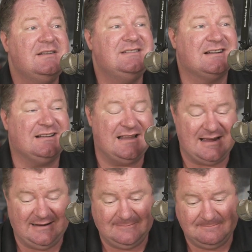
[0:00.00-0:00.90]

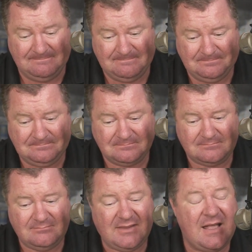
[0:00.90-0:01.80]
decline.
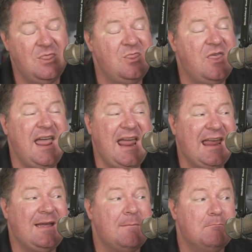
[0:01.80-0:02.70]

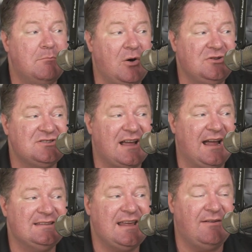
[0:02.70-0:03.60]
They, both
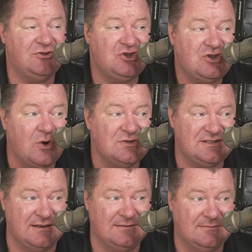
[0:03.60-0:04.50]
sides, have
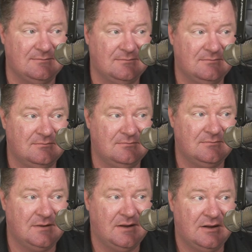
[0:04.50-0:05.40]
chosen
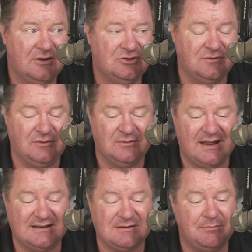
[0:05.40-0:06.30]
to view
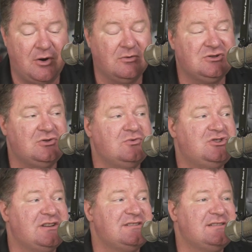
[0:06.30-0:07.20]
that as opposed to
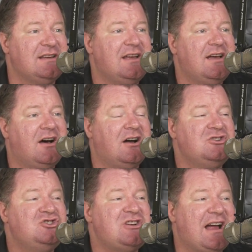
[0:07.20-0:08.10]
just
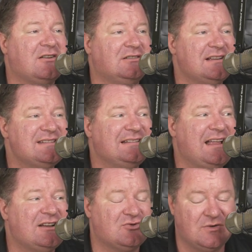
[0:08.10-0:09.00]
unshackle us and
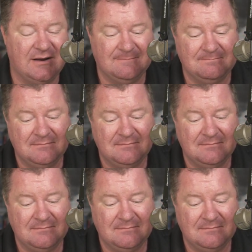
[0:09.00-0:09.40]
let us run.